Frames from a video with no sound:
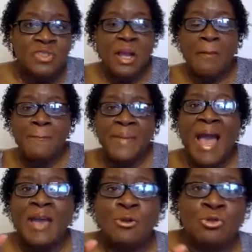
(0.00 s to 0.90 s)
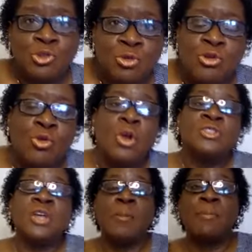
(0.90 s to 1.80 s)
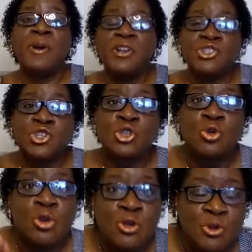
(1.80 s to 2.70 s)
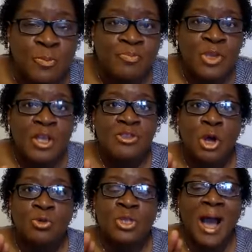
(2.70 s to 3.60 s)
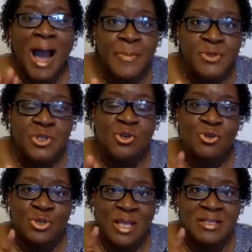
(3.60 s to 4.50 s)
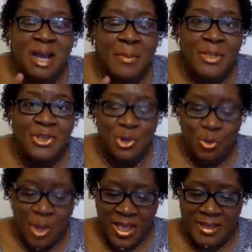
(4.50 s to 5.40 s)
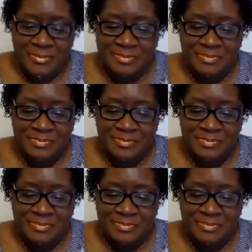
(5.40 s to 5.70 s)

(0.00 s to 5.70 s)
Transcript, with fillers: to battle through, to push through those obstacles that come in your way.